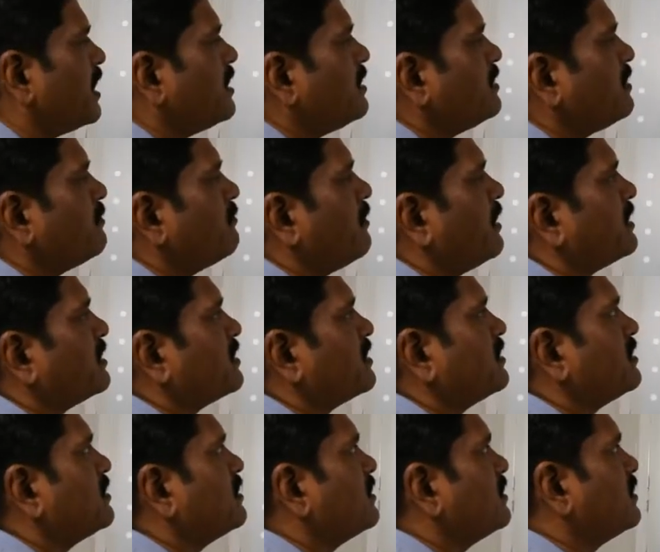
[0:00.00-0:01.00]
and the
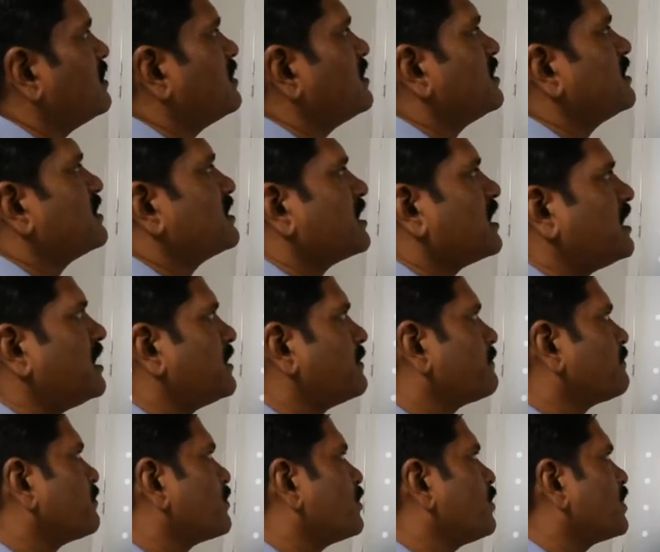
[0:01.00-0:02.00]
Western countries. Clear?
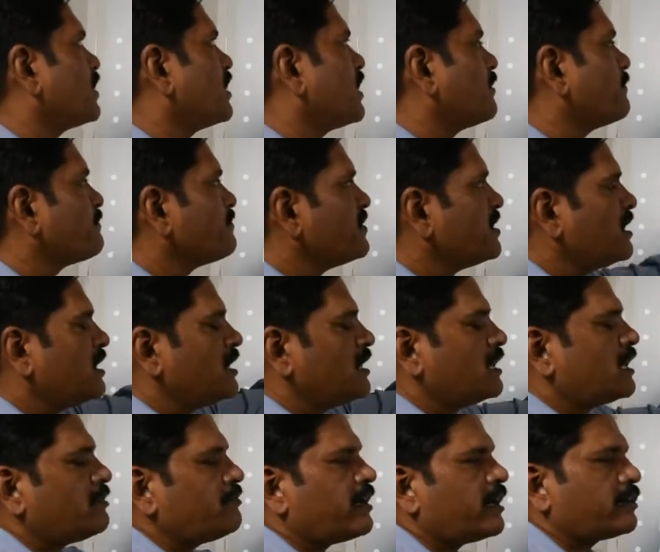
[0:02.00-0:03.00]
Okay, now
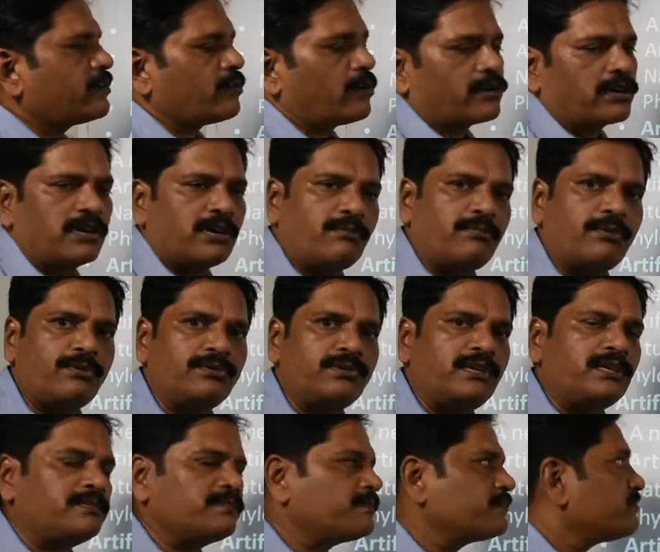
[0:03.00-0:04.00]
here we are talking about
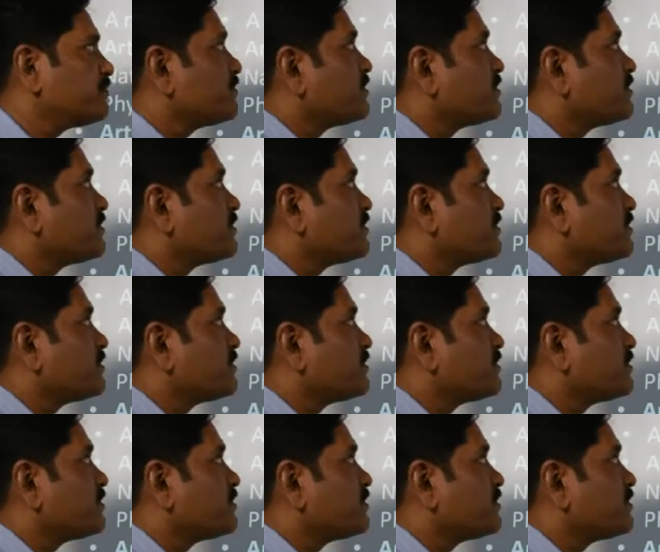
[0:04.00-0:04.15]
the